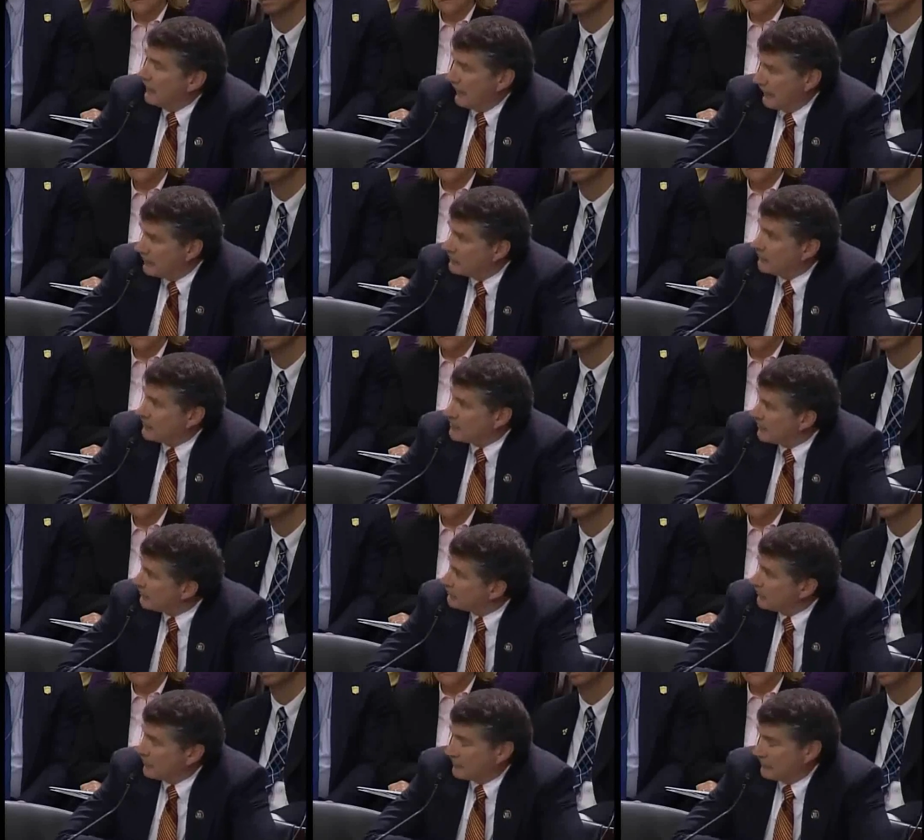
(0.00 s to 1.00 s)
I had
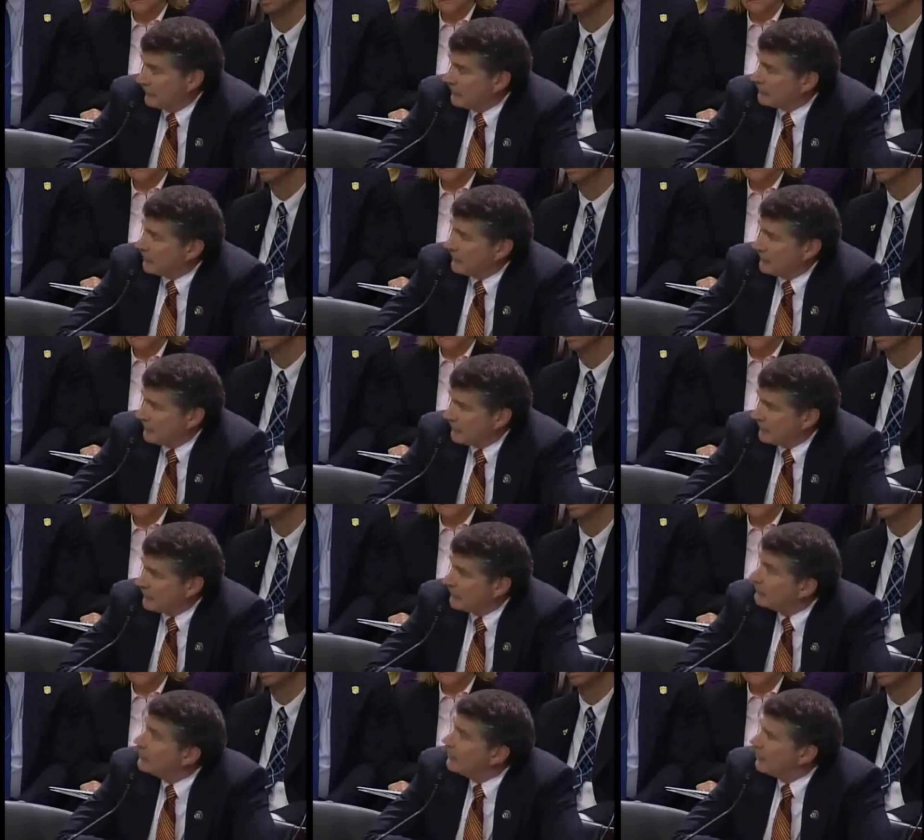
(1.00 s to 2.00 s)
suggested 3
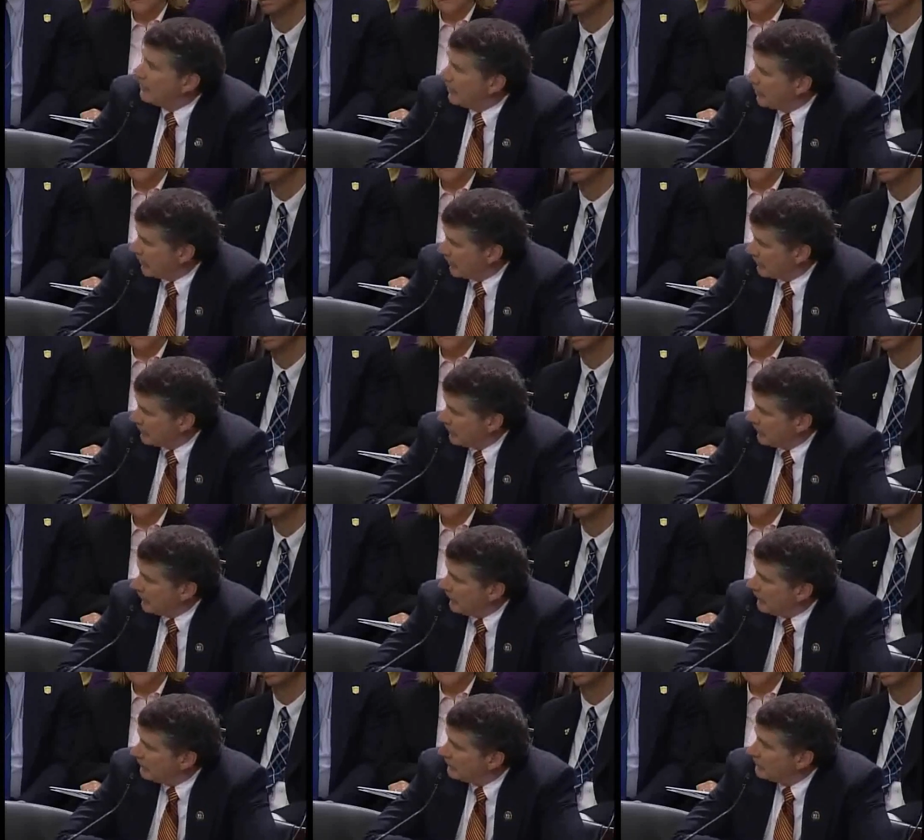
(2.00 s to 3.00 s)
criteria: hard
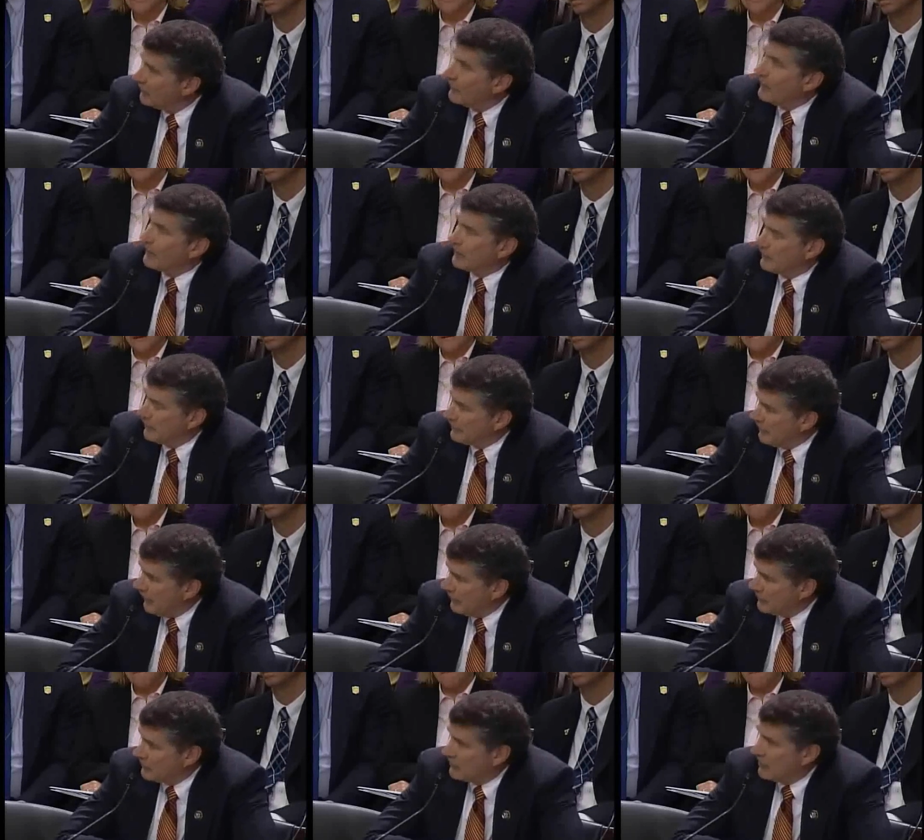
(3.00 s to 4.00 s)
release, a
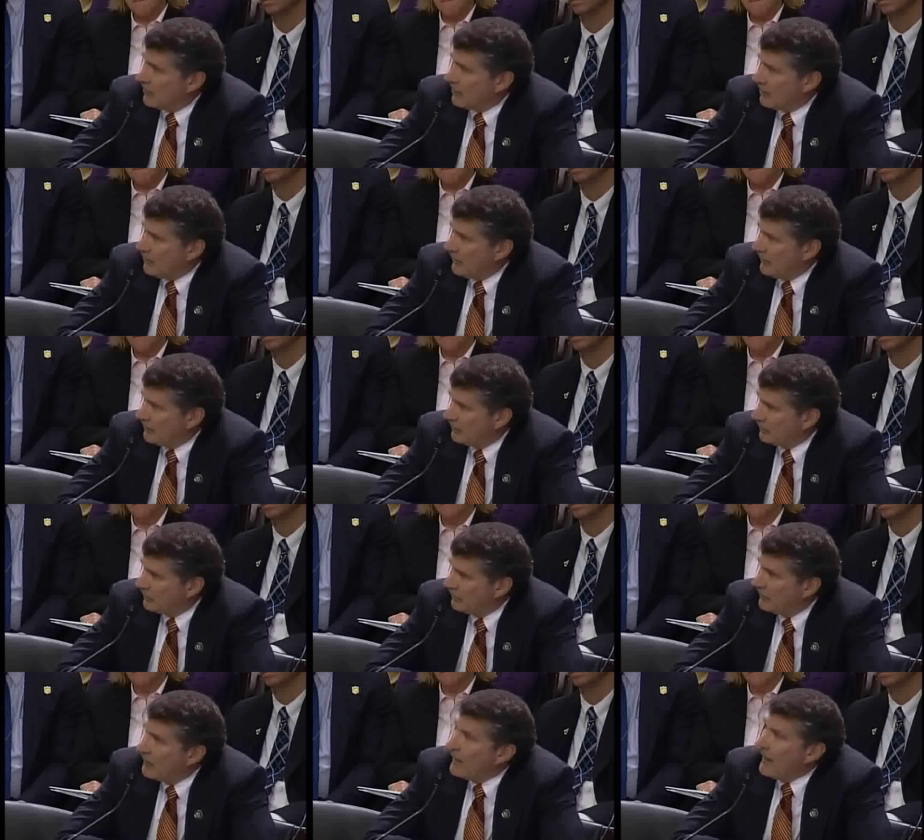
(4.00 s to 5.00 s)
limitation on
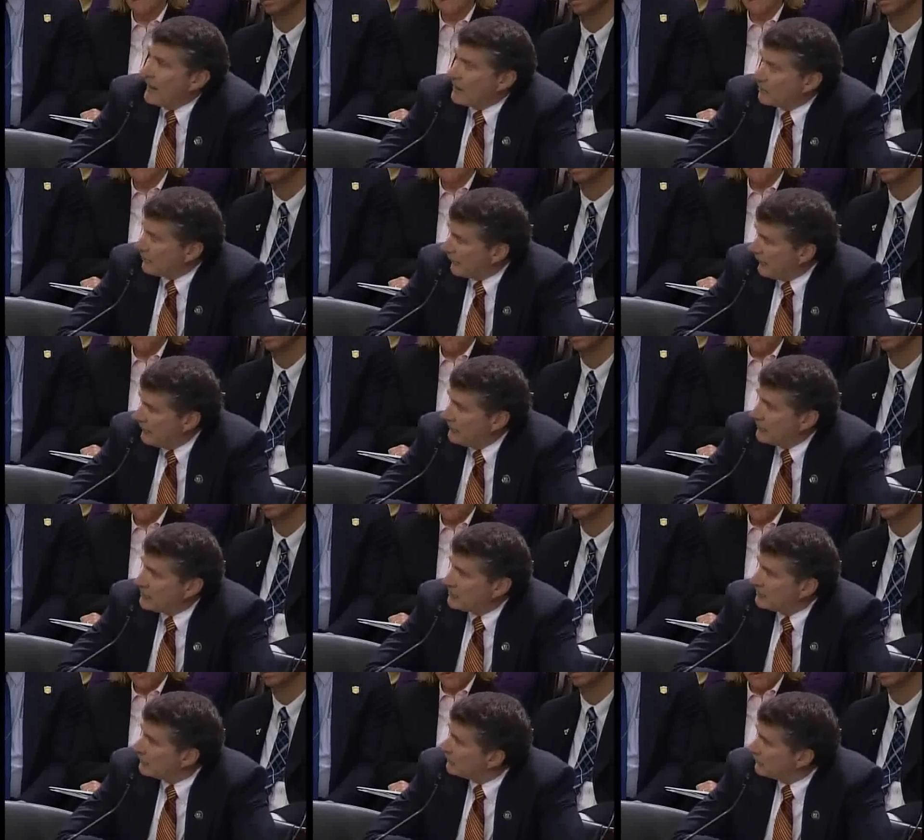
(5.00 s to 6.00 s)
appeals, and a
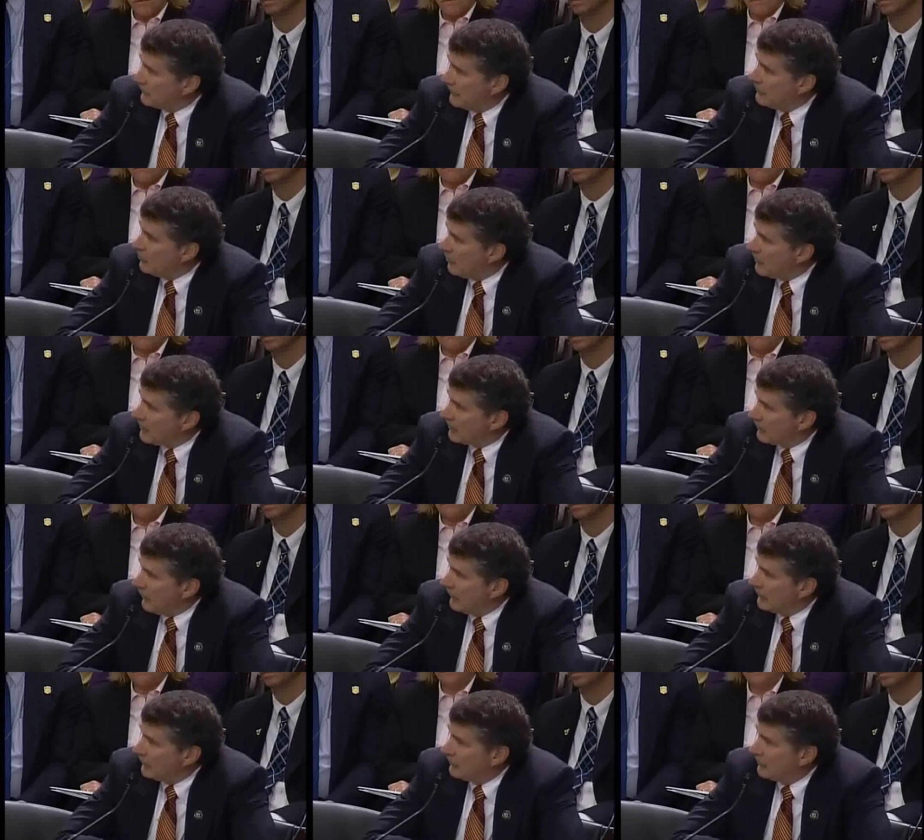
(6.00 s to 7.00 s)
recognition of state water
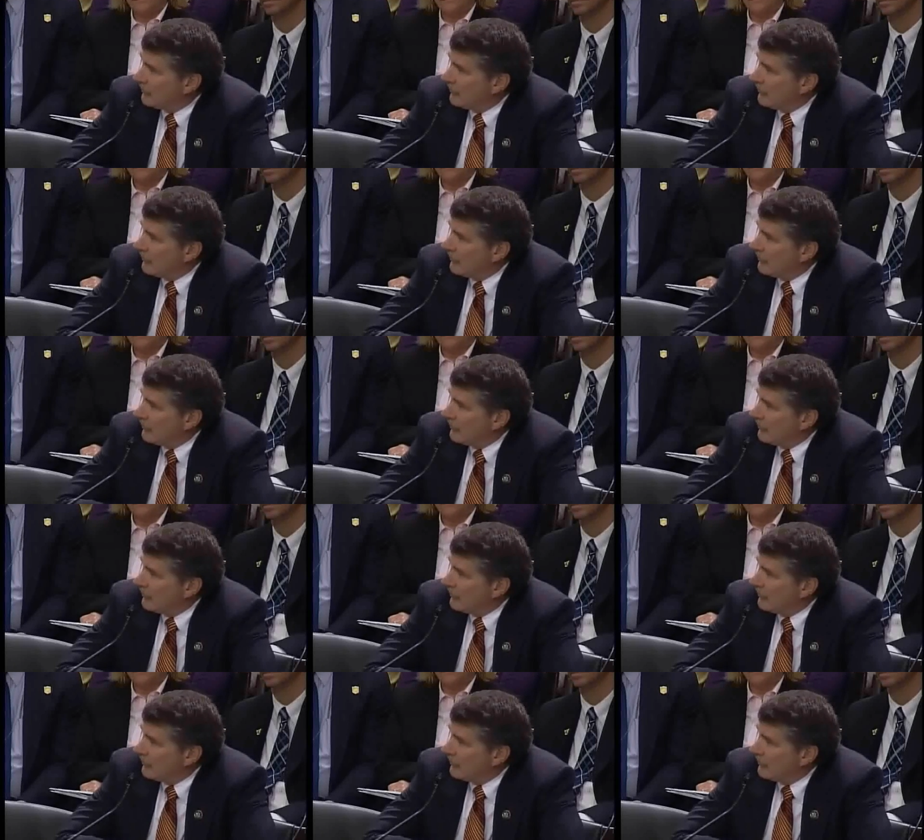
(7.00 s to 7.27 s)
rights.